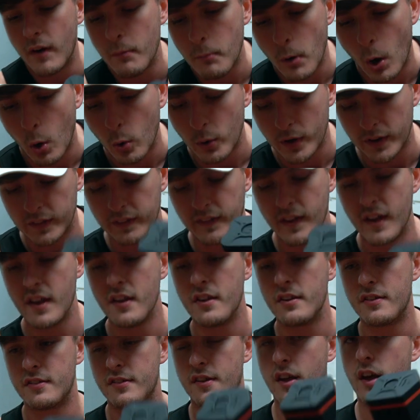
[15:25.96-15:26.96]
I'm holding
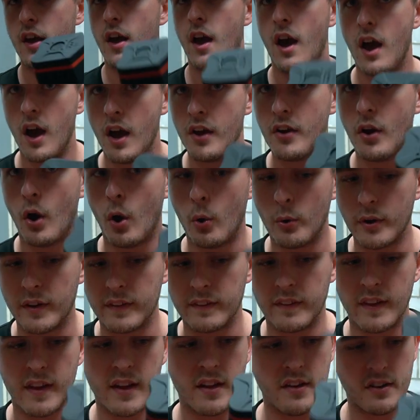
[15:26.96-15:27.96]
this and
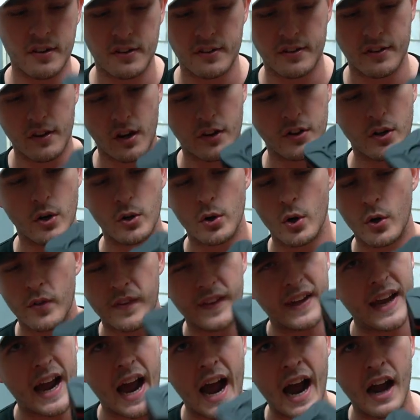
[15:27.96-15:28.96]
holding this, I don't know
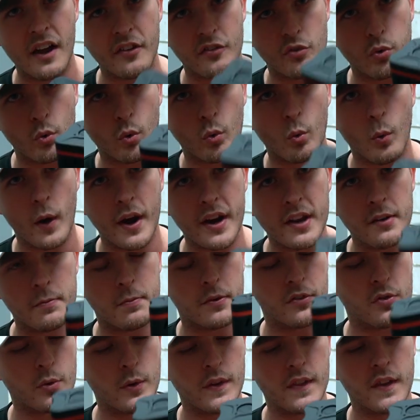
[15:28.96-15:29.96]
the actual weight
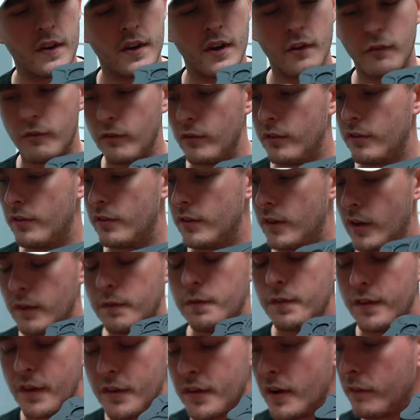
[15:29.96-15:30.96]
between the different,
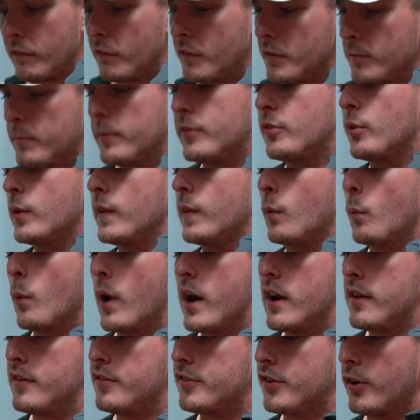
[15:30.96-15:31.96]
the, the difference between the
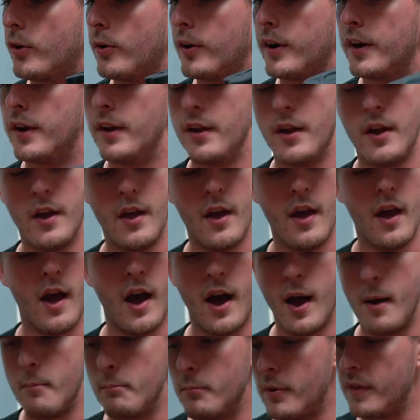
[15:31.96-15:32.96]
weights, sorry.
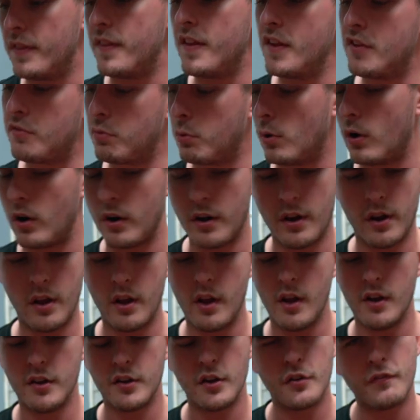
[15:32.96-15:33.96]
Um, but this one
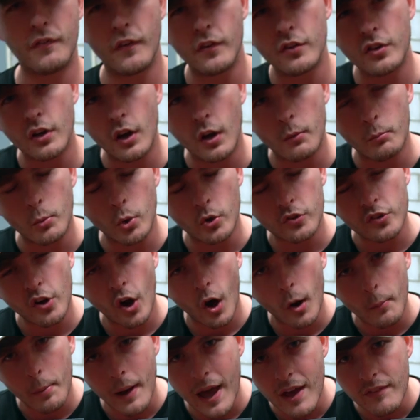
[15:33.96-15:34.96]
just feels a lot more
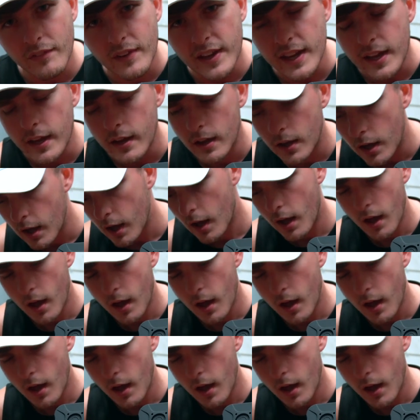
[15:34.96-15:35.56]
top heavy.